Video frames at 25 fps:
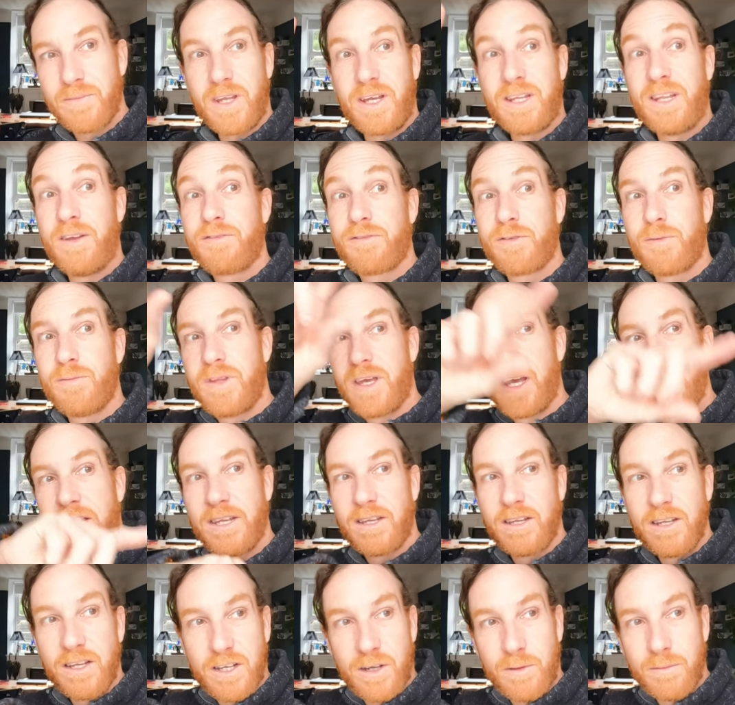And then from there,
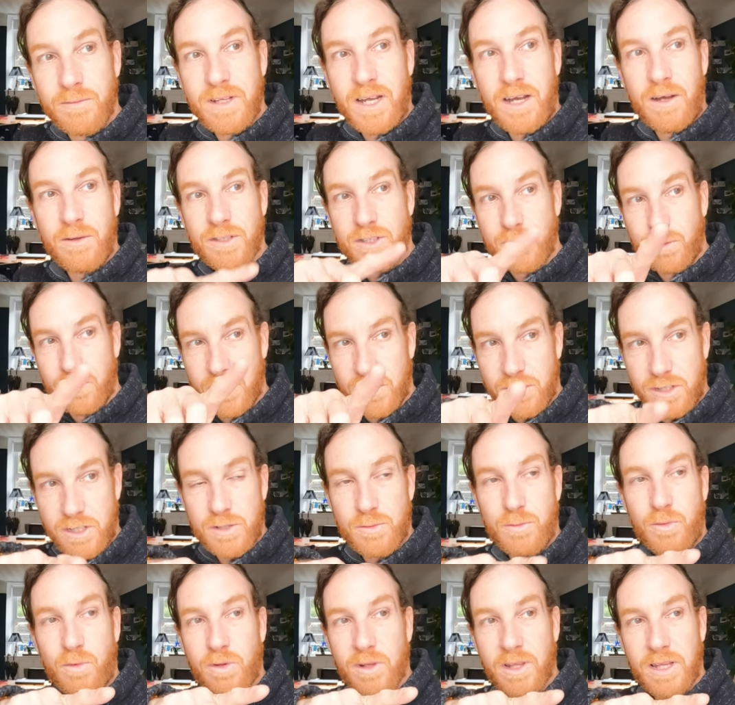you can come down to another
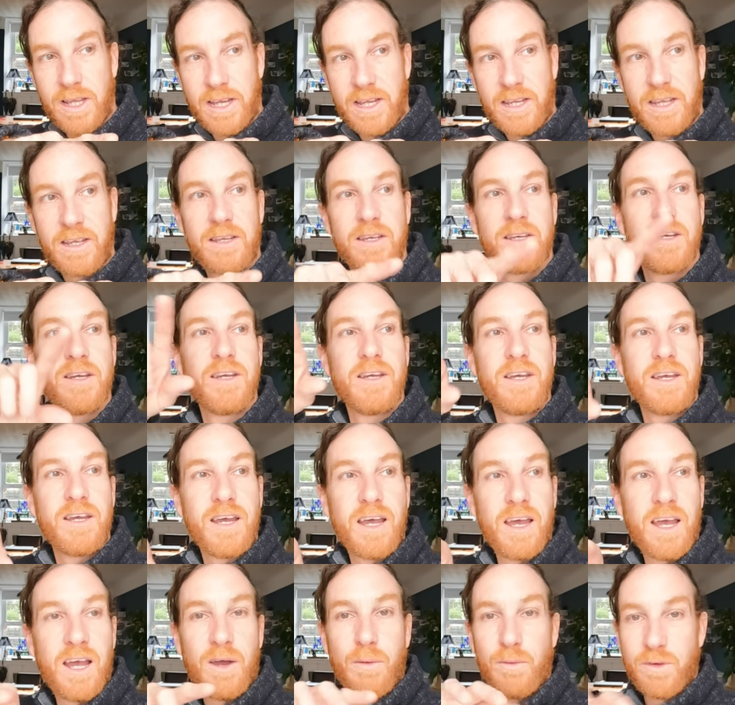small lake
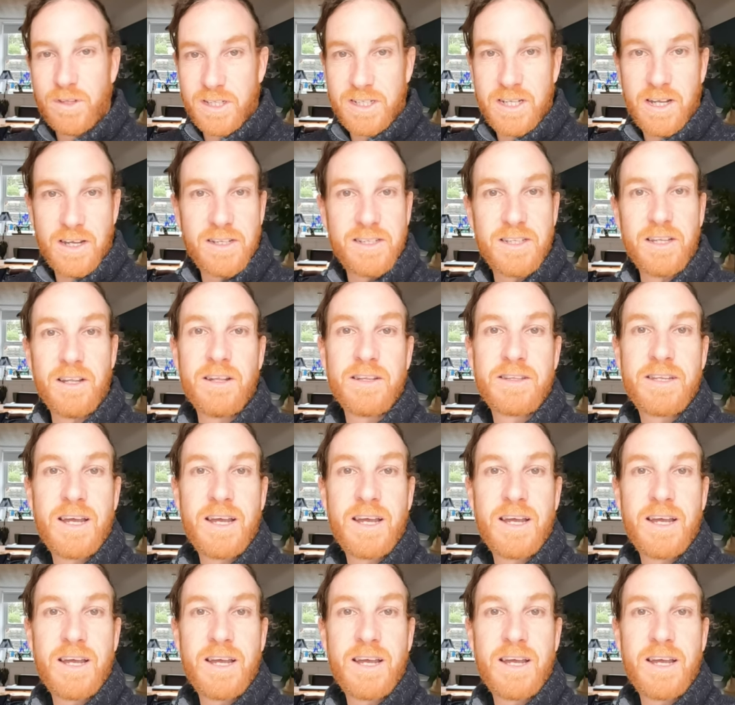with a nice little